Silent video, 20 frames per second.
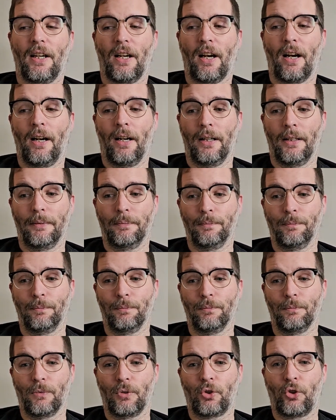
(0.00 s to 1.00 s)

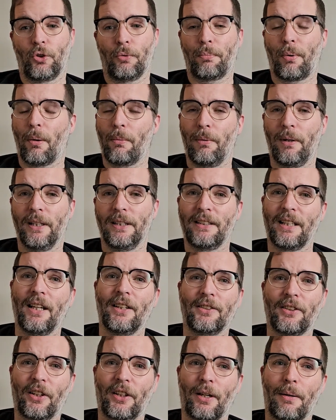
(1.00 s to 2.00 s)
um, should probably tell
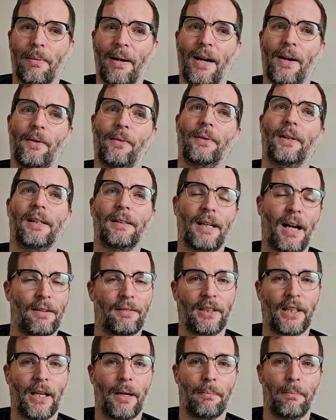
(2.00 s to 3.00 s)
us something about
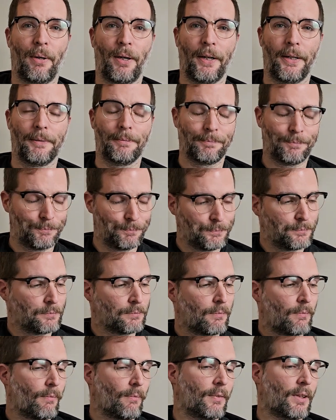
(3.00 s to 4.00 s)
having an empire,
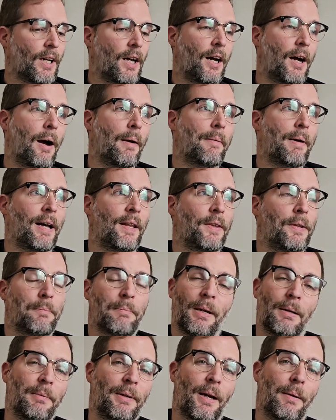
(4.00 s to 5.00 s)
um, and that
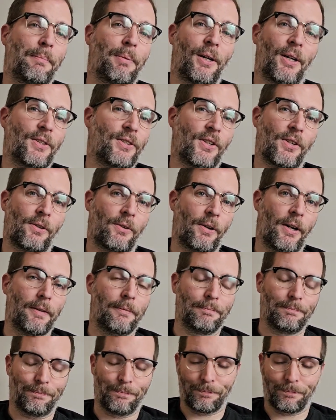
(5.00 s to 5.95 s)
maybe empires aren't great.